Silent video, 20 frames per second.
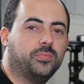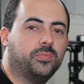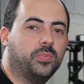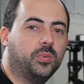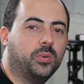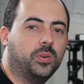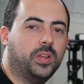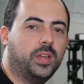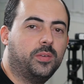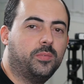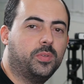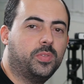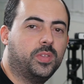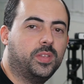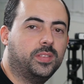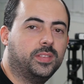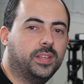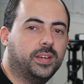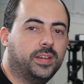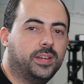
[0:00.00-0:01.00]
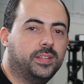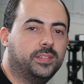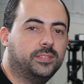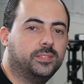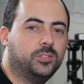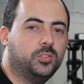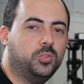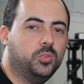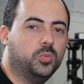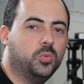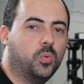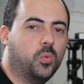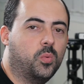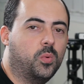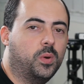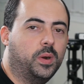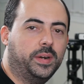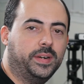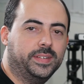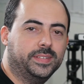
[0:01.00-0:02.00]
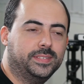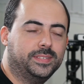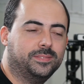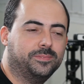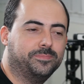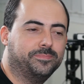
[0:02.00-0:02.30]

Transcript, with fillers: for everything that you want.